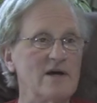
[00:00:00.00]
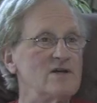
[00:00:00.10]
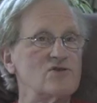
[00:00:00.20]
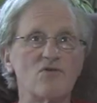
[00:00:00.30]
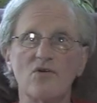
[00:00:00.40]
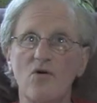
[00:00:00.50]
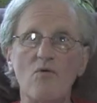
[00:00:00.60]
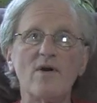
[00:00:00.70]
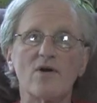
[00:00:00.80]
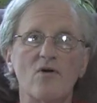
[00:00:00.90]
So you don't
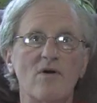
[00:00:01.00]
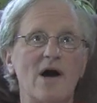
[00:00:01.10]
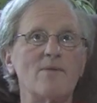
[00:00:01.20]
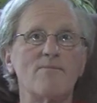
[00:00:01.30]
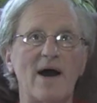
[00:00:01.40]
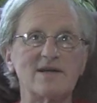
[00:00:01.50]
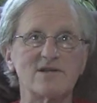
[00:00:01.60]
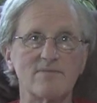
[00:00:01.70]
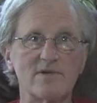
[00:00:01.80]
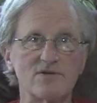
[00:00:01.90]
want to go out and buy
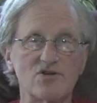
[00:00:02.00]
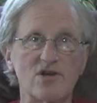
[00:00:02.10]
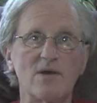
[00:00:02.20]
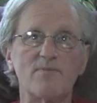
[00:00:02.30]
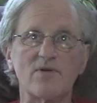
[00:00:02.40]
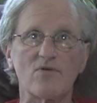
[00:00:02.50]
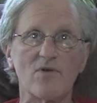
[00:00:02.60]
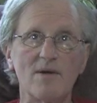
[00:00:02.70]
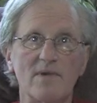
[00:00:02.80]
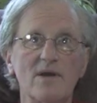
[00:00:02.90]
something cheap and
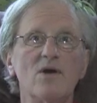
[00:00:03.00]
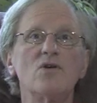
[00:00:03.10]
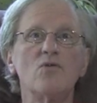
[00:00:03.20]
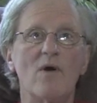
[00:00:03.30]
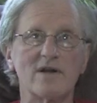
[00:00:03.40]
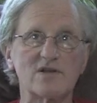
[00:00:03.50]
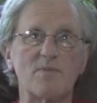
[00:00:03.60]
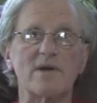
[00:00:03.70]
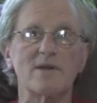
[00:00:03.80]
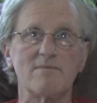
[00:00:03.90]
crummy. You want to
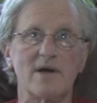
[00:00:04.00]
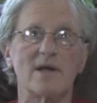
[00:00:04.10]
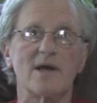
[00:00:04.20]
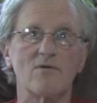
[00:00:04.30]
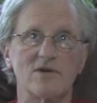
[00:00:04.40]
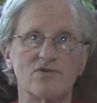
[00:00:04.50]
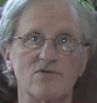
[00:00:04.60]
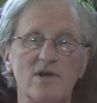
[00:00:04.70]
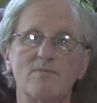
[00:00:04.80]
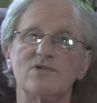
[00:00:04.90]
spend the money on what you
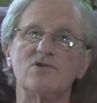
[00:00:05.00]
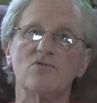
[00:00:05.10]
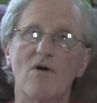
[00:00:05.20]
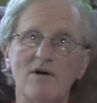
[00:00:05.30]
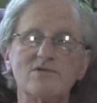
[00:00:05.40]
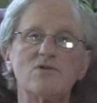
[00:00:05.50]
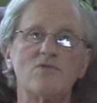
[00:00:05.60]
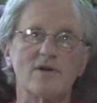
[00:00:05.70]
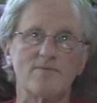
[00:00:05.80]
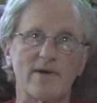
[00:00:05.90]
need. But you also
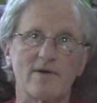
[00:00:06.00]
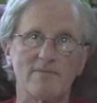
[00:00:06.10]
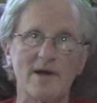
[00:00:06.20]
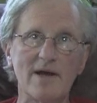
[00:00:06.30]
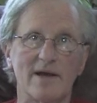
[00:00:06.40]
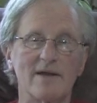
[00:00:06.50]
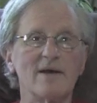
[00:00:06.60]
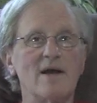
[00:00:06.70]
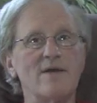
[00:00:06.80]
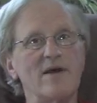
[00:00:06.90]
want to bear in mind
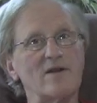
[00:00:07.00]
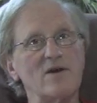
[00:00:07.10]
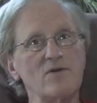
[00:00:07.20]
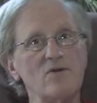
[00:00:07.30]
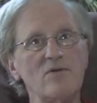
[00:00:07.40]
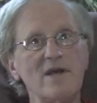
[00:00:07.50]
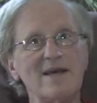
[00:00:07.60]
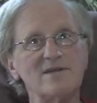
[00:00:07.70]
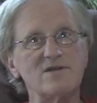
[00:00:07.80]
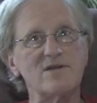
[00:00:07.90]
that canoeing
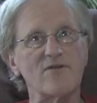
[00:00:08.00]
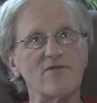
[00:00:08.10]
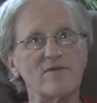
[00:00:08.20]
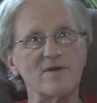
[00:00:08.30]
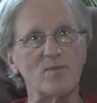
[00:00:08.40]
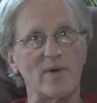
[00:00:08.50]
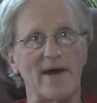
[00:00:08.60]
is different than